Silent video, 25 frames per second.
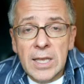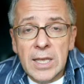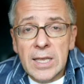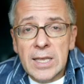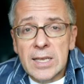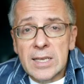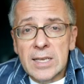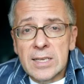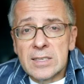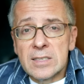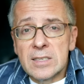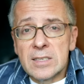
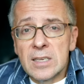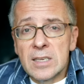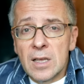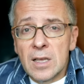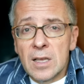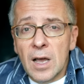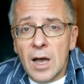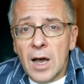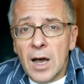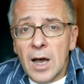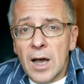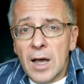is
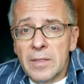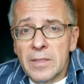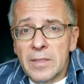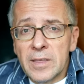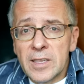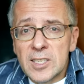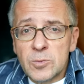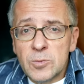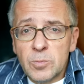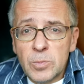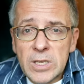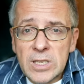
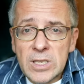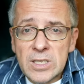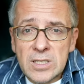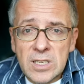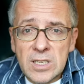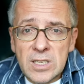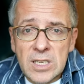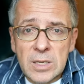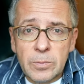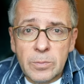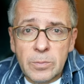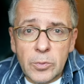these
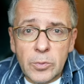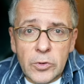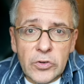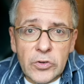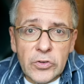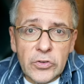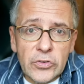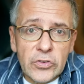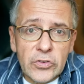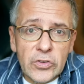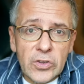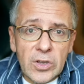
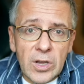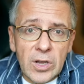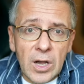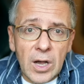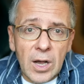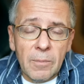peacekeepers